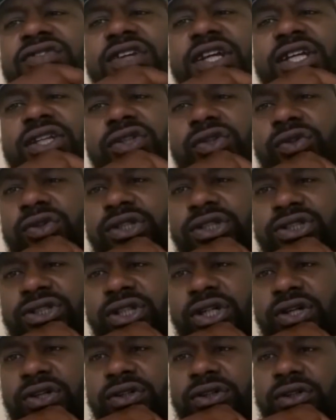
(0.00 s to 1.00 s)
of their duty,
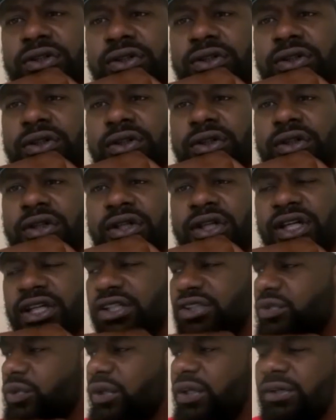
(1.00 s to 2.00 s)
sir.
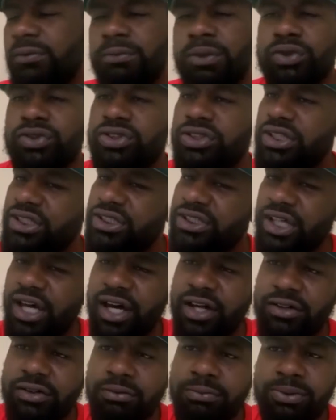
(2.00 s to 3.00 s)
It is one of the most
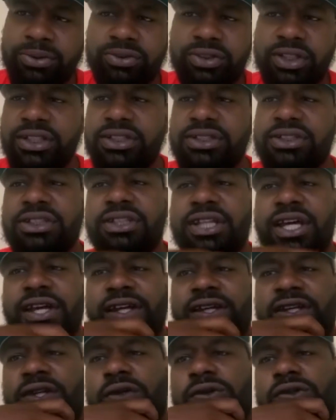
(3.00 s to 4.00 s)
dishonorable things that they
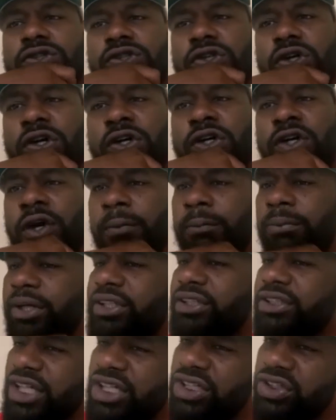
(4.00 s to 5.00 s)
can do, sir,
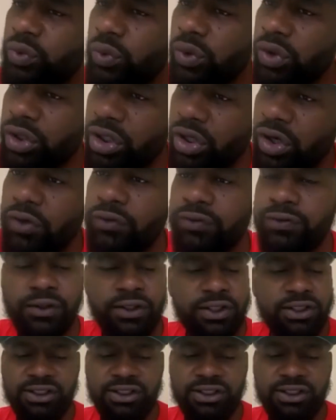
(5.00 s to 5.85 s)
because they swore an oath